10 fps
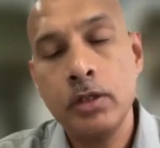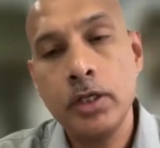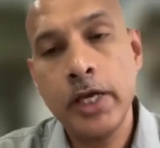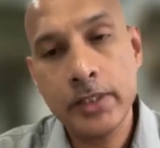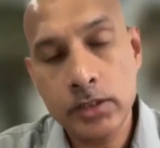
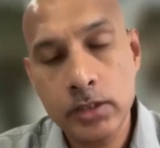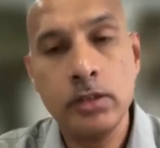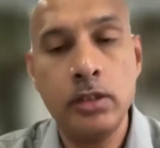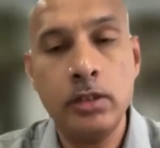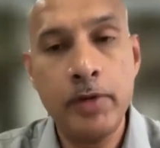get
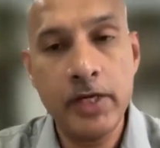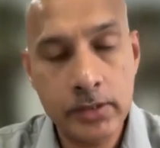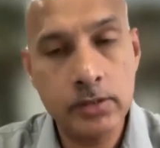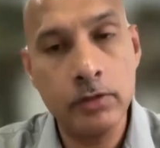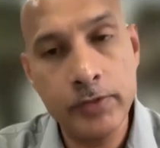the best
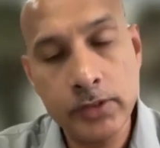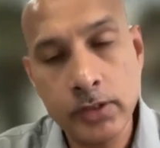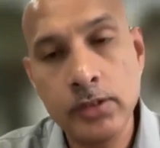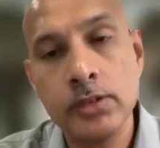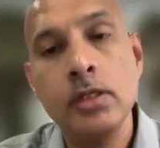
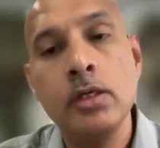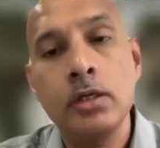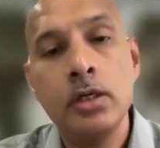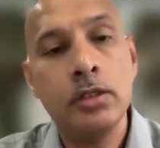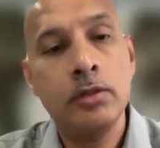services
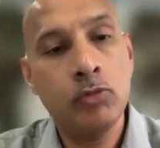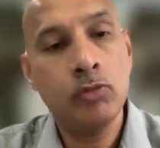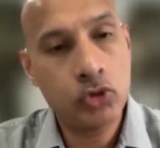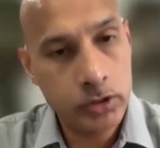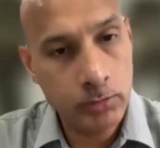in
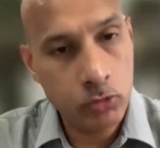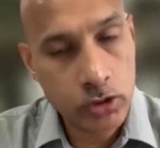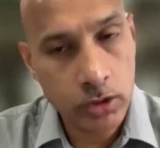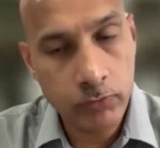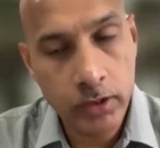the most
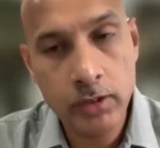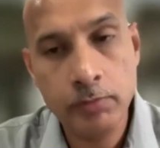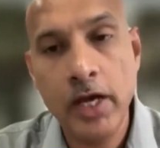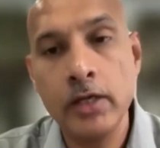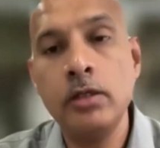convenient
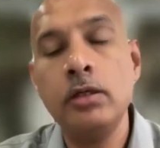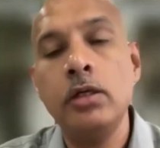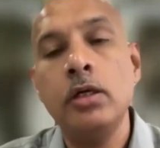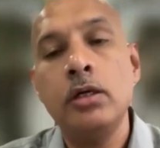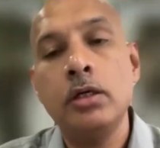manner,
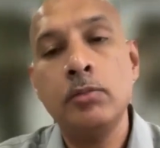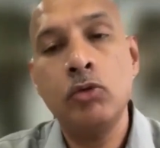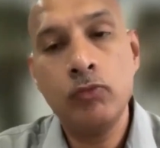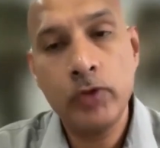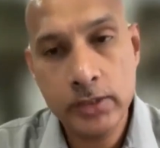in the more
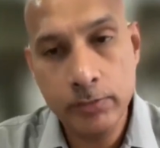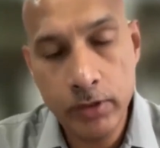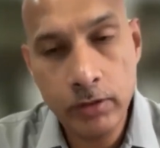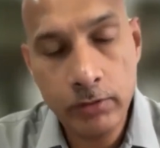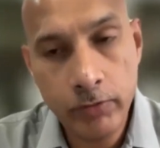
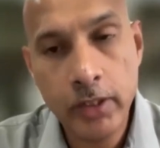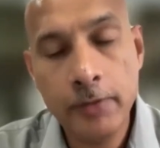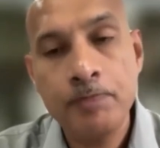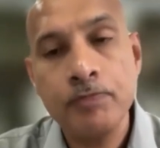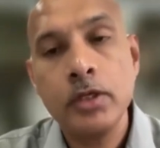flexible way,
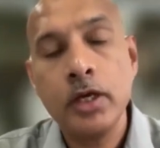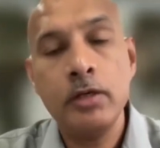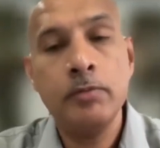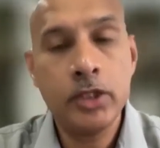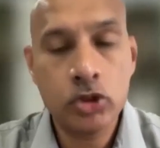and
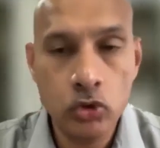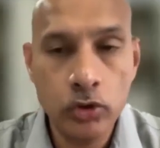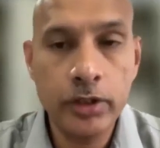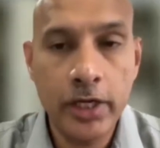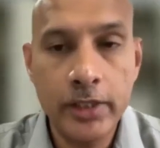make
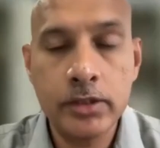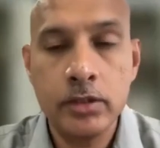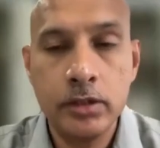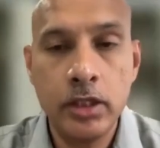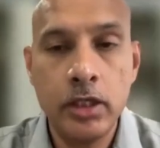sure that
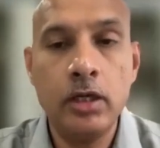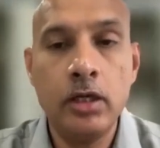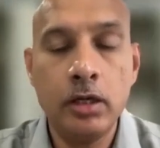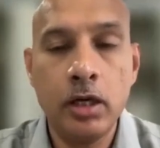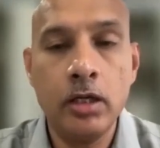
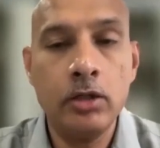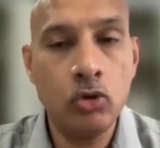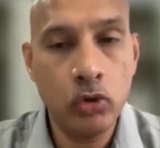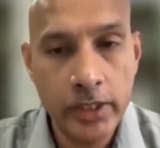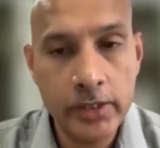they are
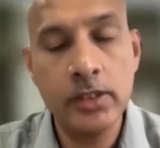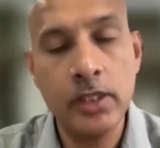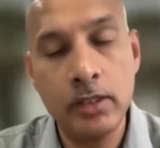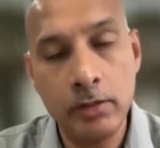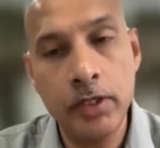no less than
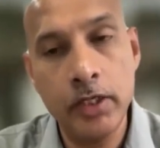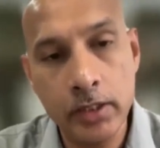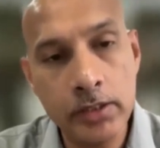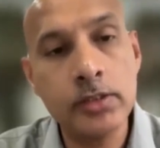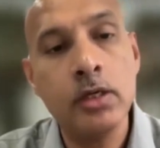anybody
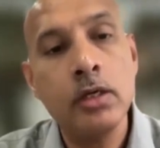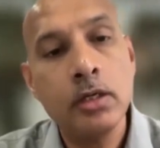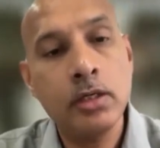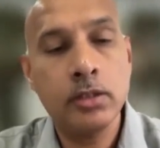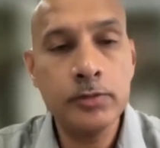else
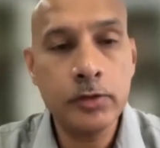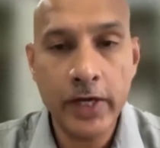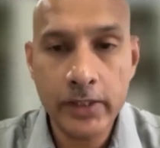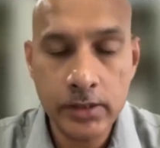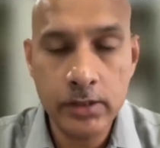in terms of
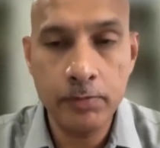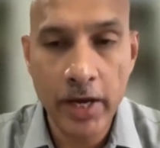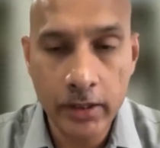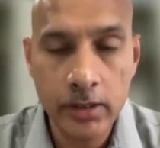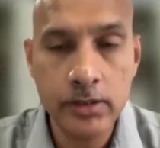accessing banking